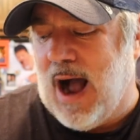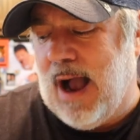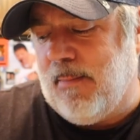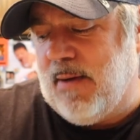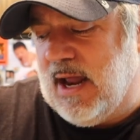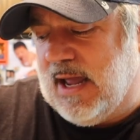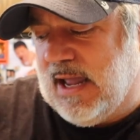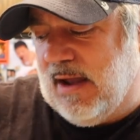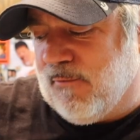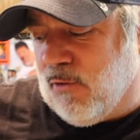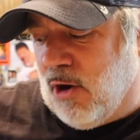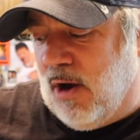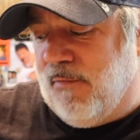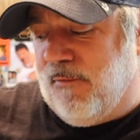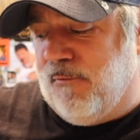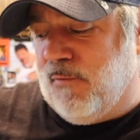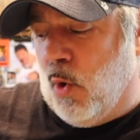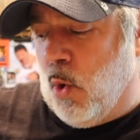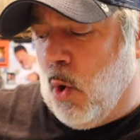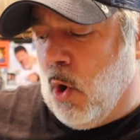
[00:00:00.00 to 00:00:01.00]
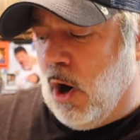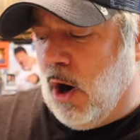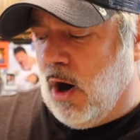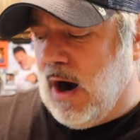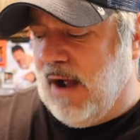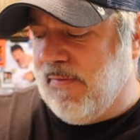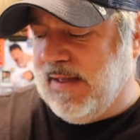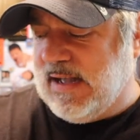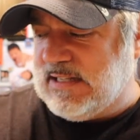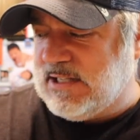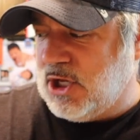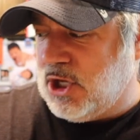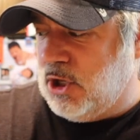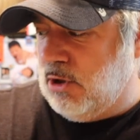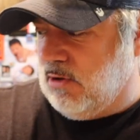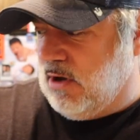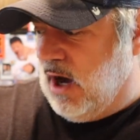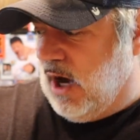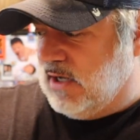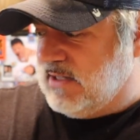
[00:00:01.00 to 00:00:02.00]
I'm going to give her a 4. I think it's a
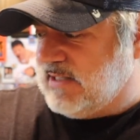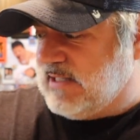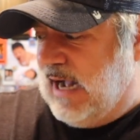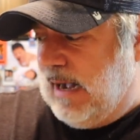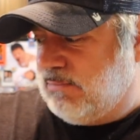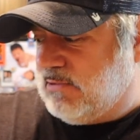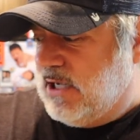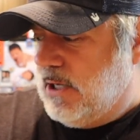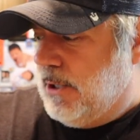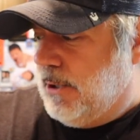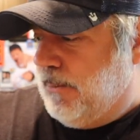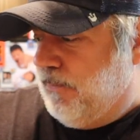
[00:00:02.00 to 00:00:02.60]
cute concept.